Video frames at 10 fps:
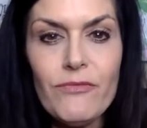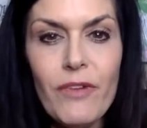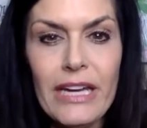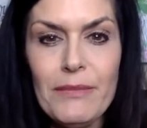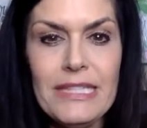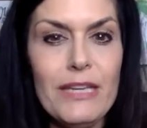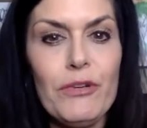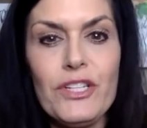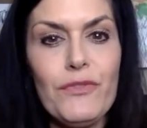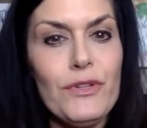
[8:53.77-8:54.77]
Vitamin C
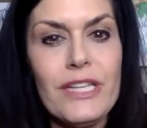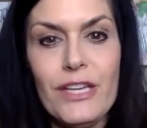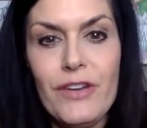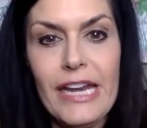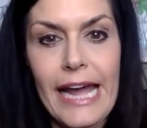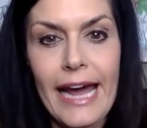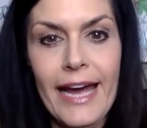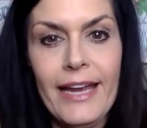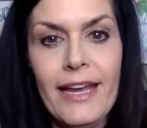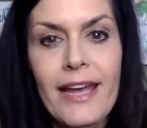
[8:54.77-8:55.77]
rich foods that you can
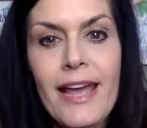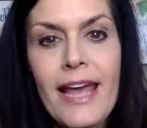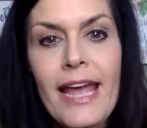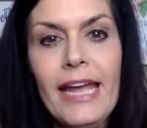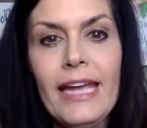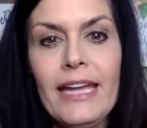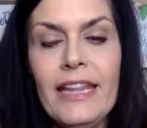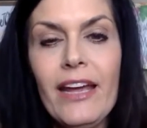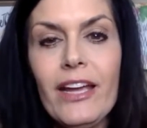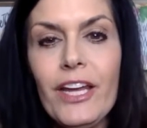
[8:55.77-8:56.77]
add. And
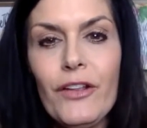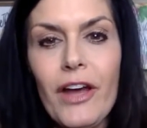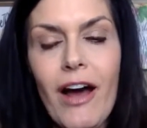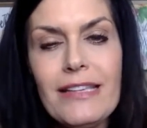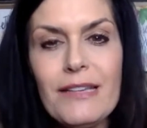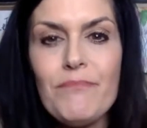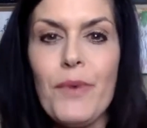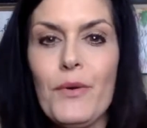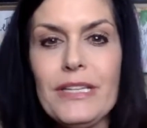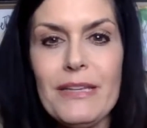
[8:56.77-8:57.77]
the you know the awesome
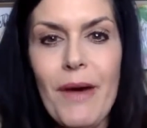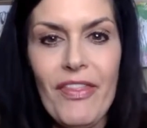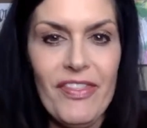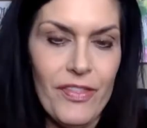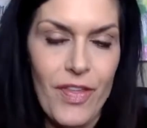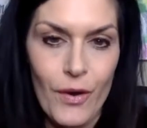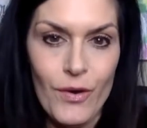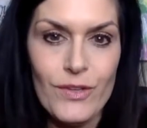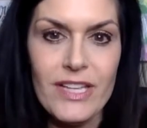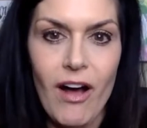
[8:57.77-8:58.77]
bonus about
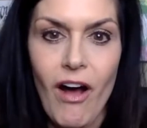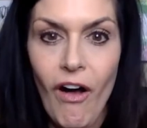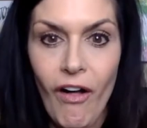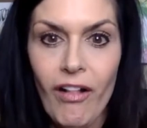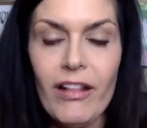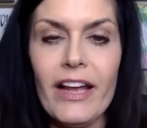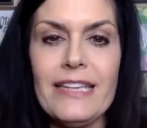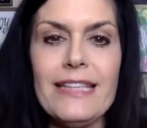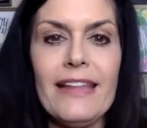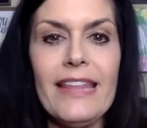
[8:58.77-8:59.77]
those all
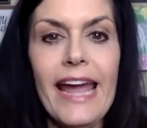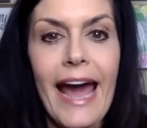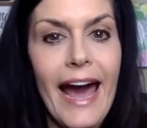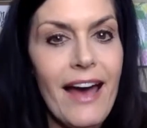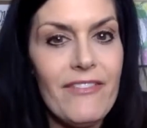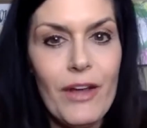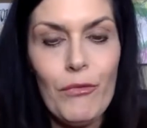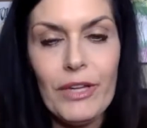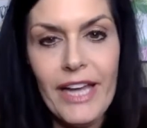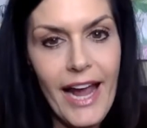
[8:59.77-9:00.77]
is that they have a
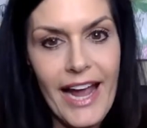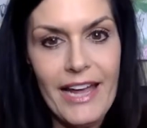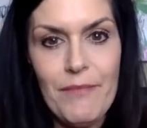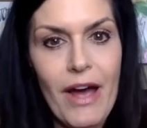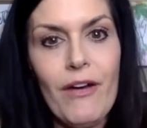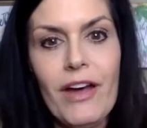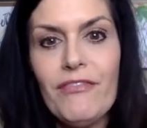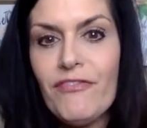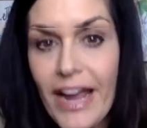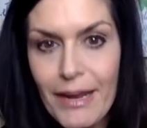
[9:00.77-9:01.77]
really high amount
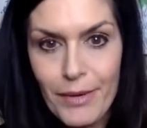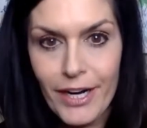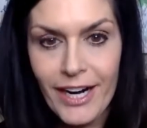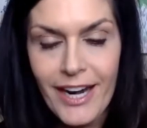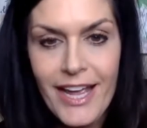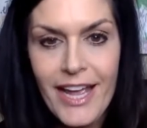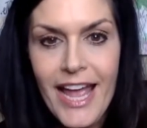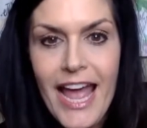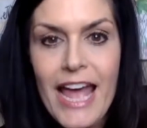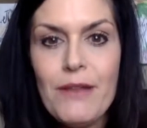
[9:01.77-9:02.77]
of fiber.
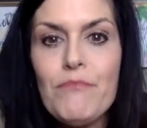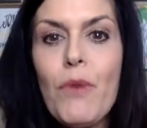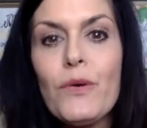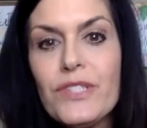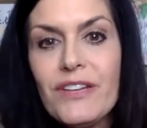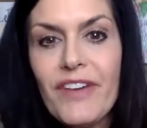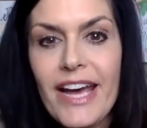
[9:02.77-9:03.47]
And most of